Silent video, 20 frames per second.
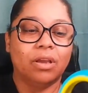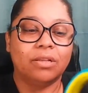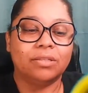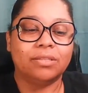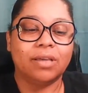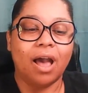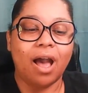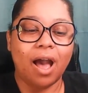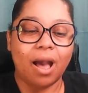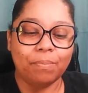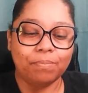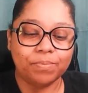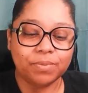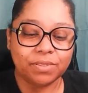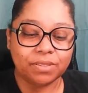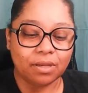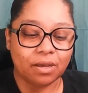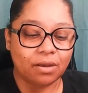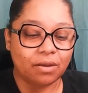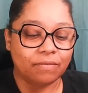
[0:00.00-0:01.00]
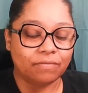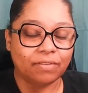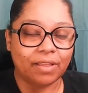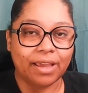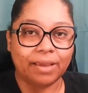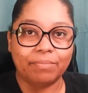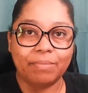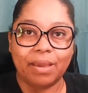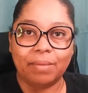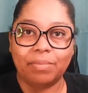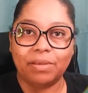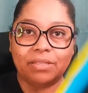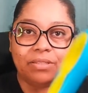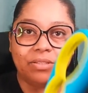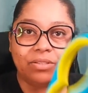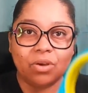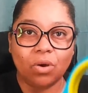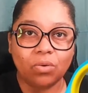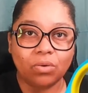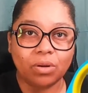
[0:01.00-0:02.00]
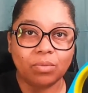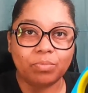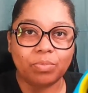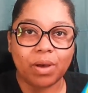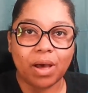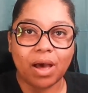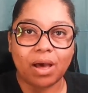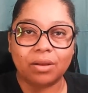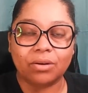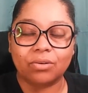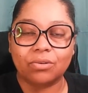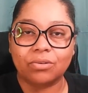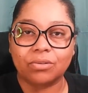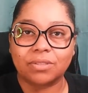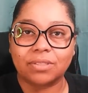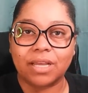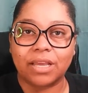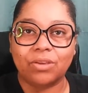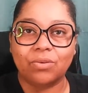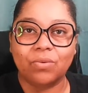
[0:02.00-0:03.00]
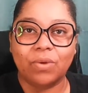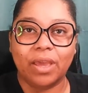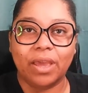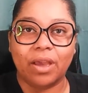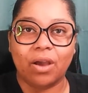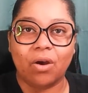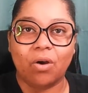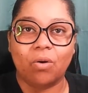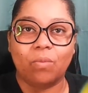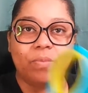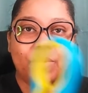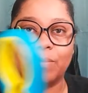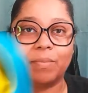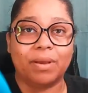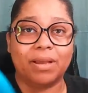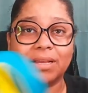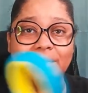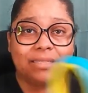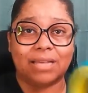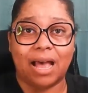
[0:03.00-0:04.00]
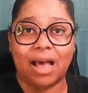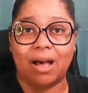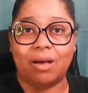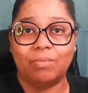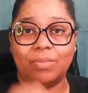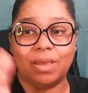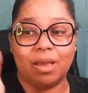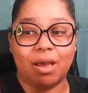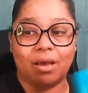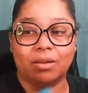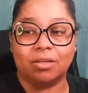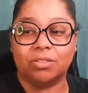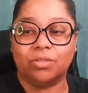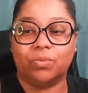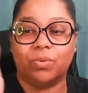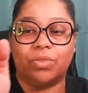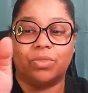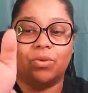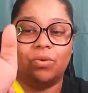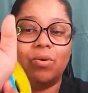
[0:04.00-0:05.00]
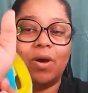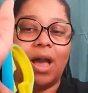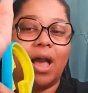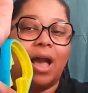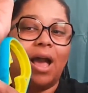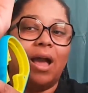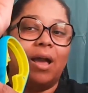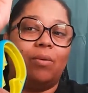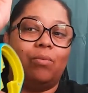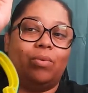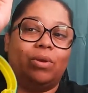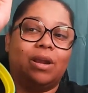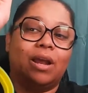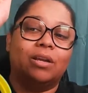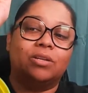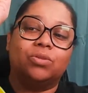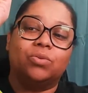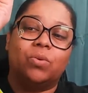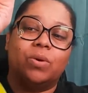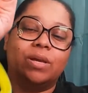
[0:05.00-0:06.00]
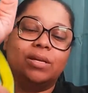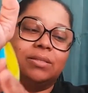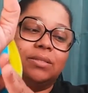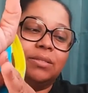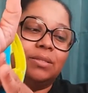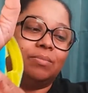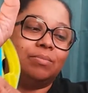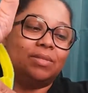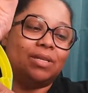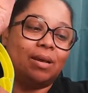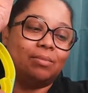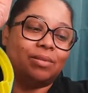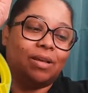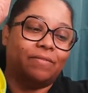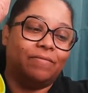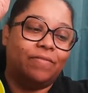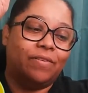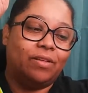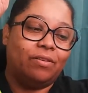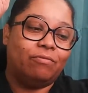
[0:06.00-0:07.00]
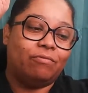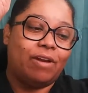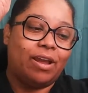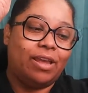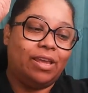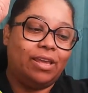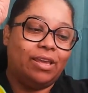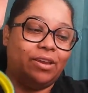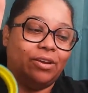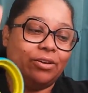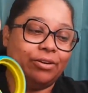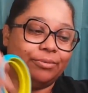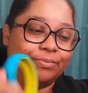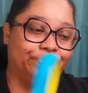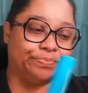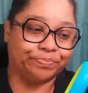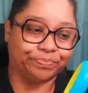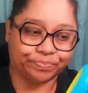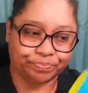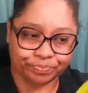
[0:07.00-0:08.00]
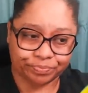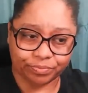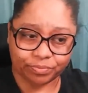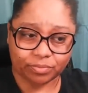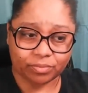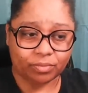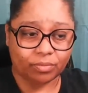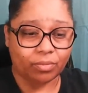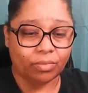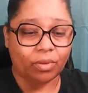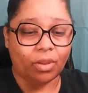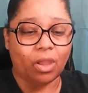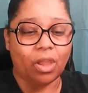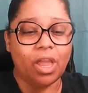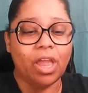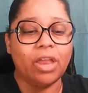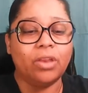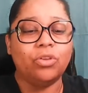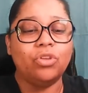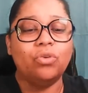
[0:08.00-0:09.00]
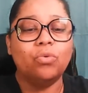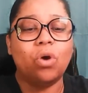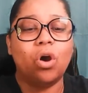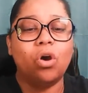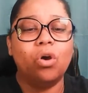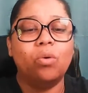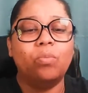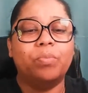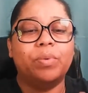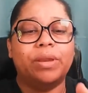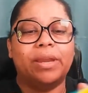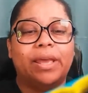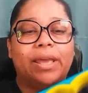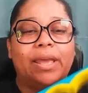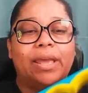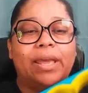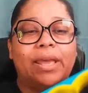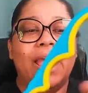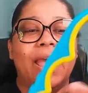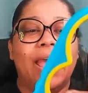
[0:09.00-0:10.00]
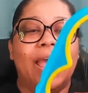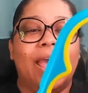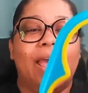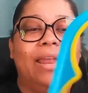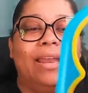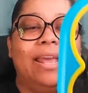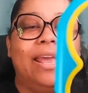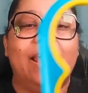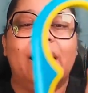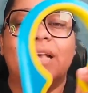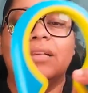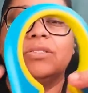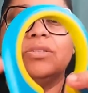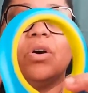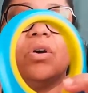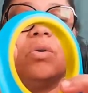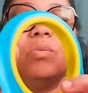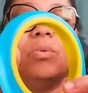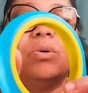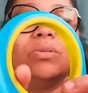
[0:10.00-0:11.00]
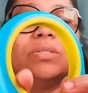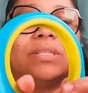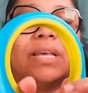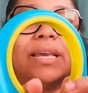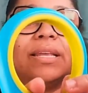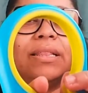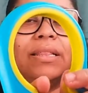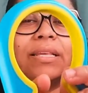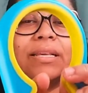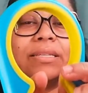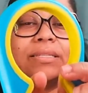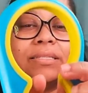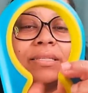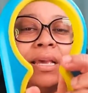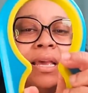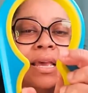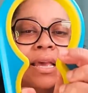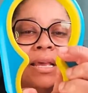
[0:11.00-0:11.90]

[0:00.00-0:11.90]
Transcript: tops of like maybe soda bottles that you can't open, because I'll be honest with you, when I twist, sometimes I feel it right here. And you open it and it has almost like this